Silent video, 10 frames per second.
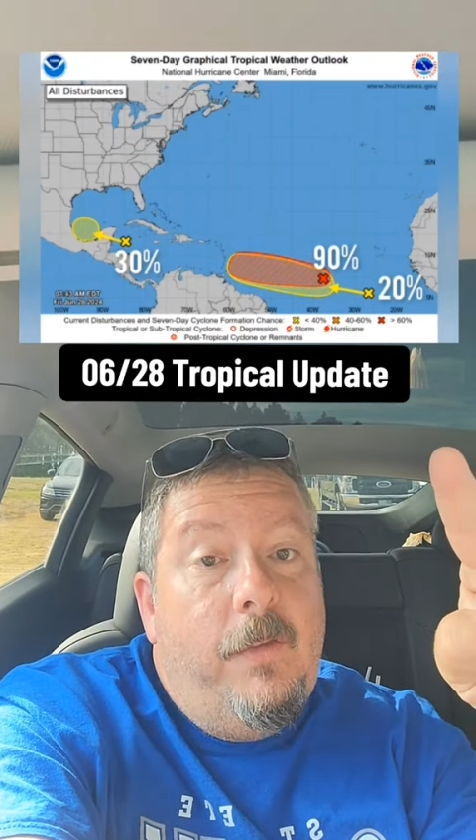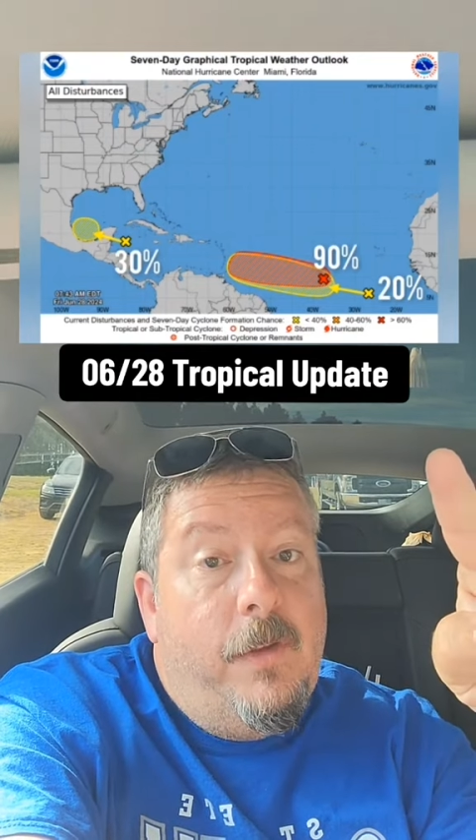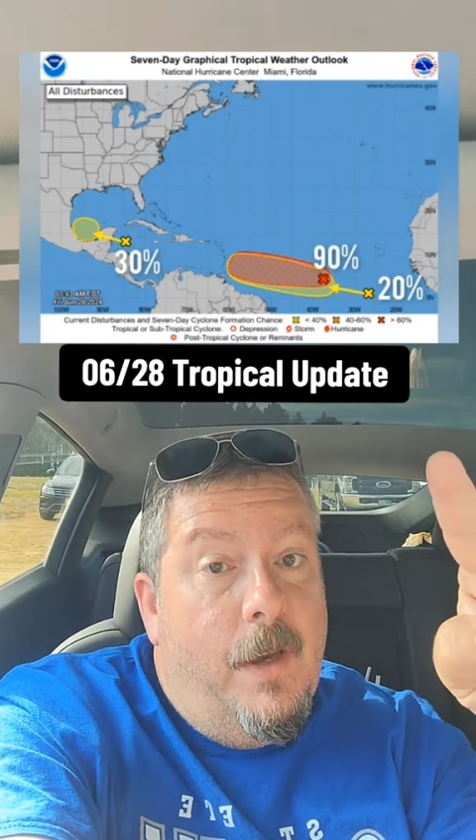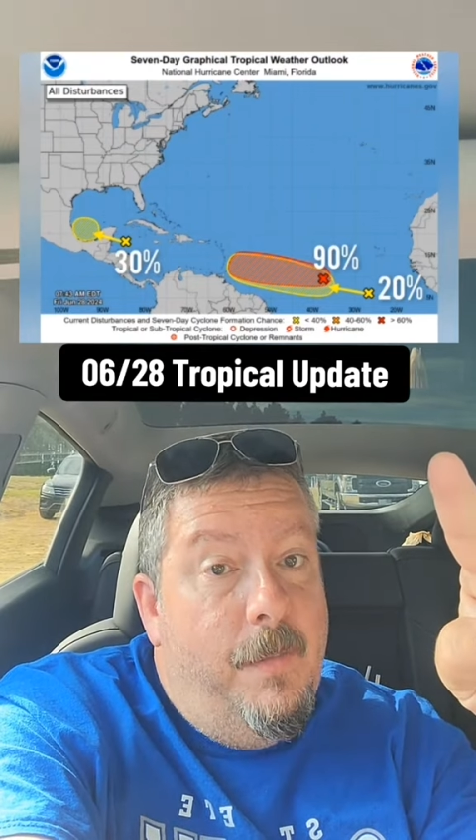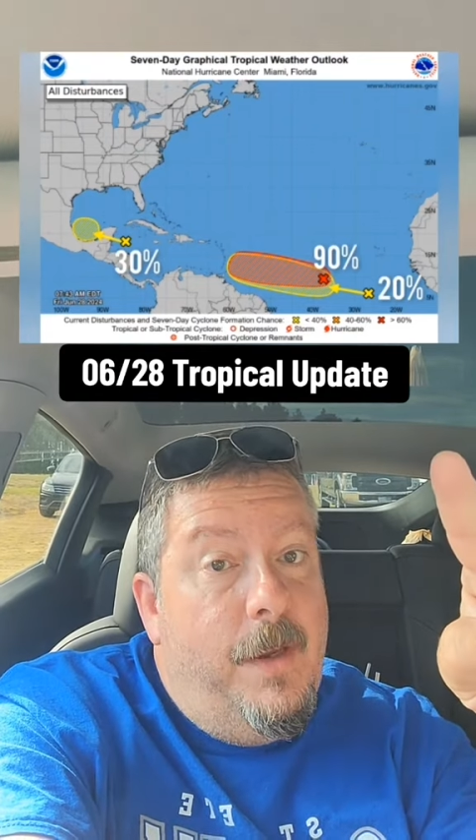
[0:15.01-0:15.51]
is
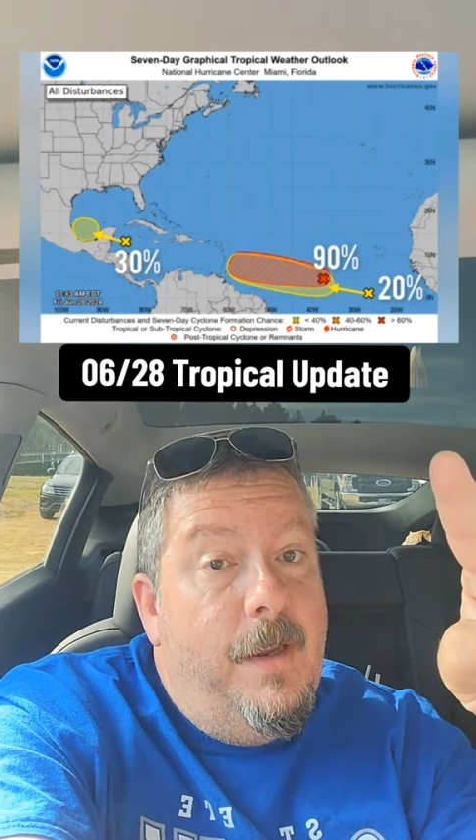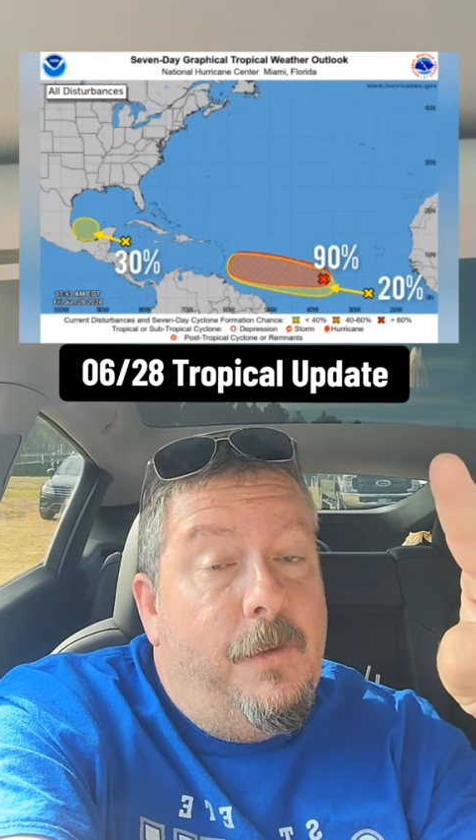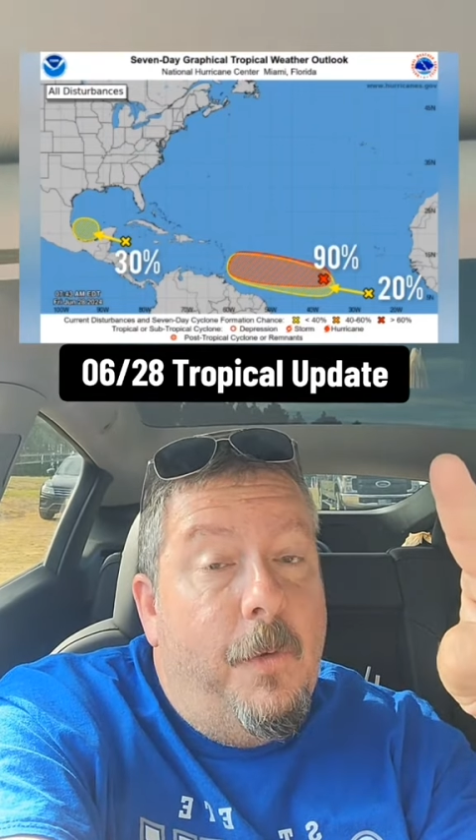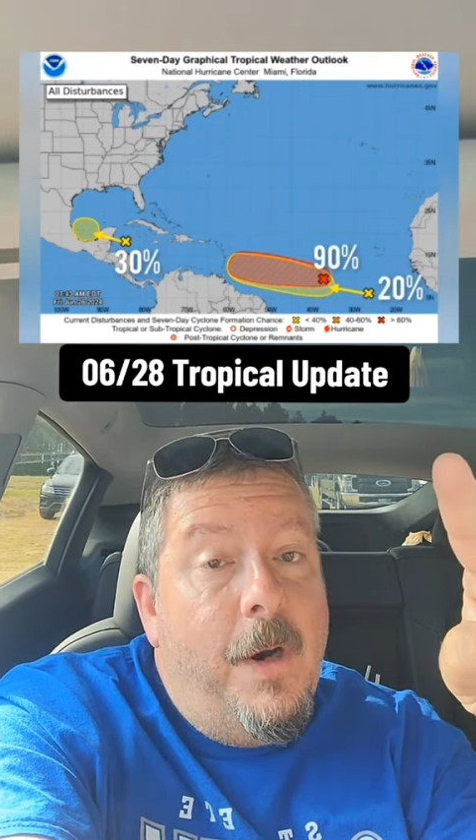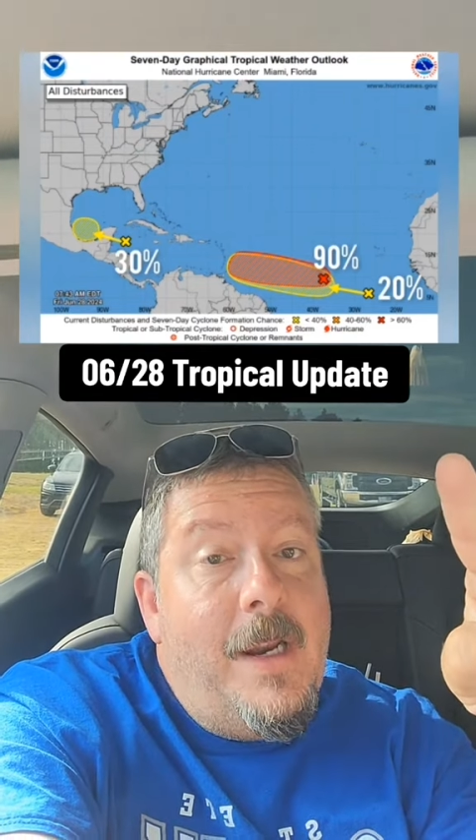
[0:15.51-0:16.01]
coming in at
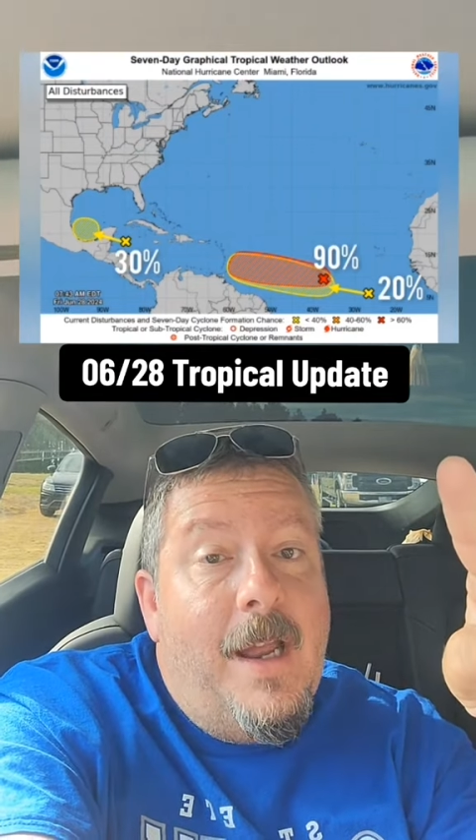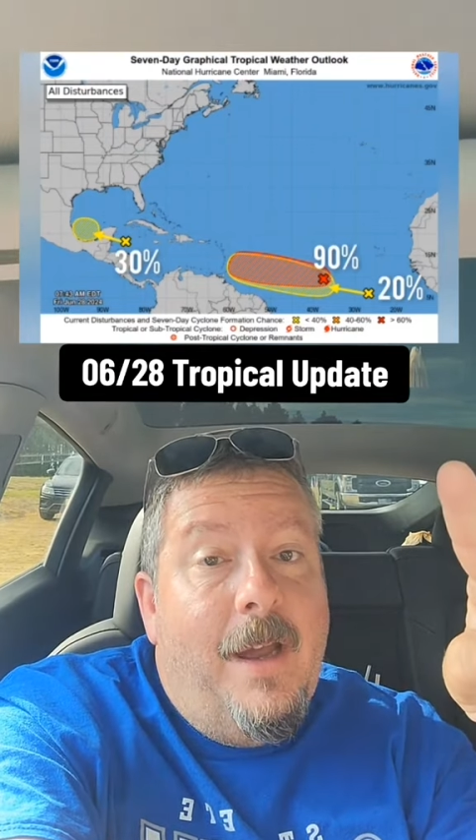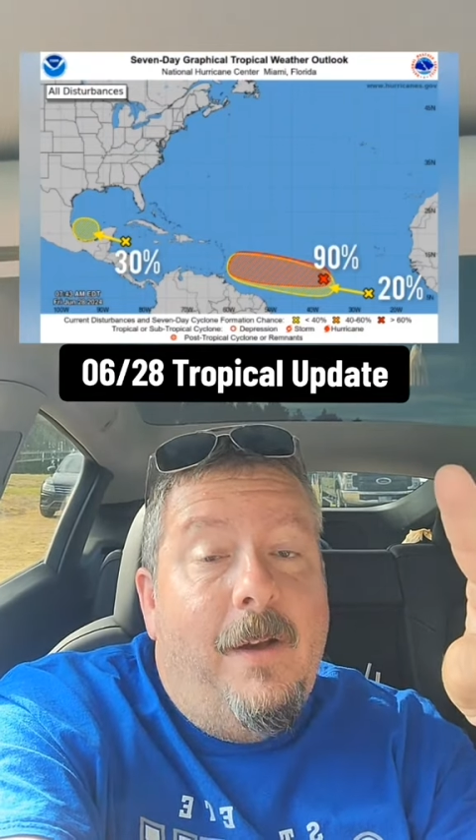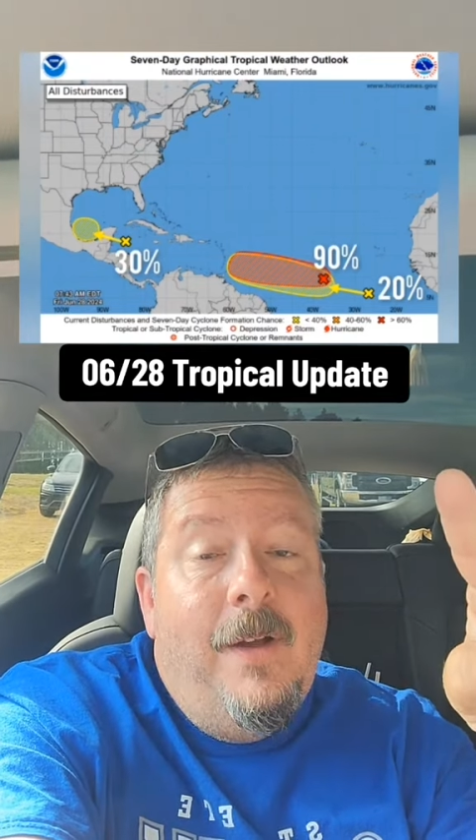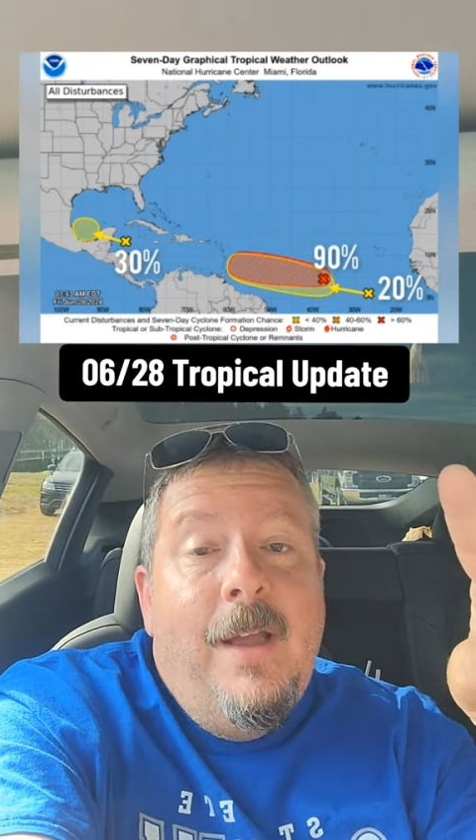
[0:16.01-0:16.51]
20
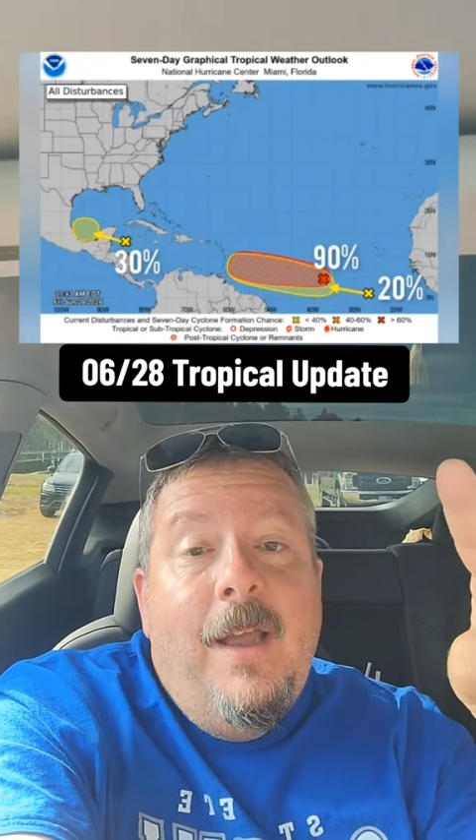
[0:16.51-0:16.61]
now,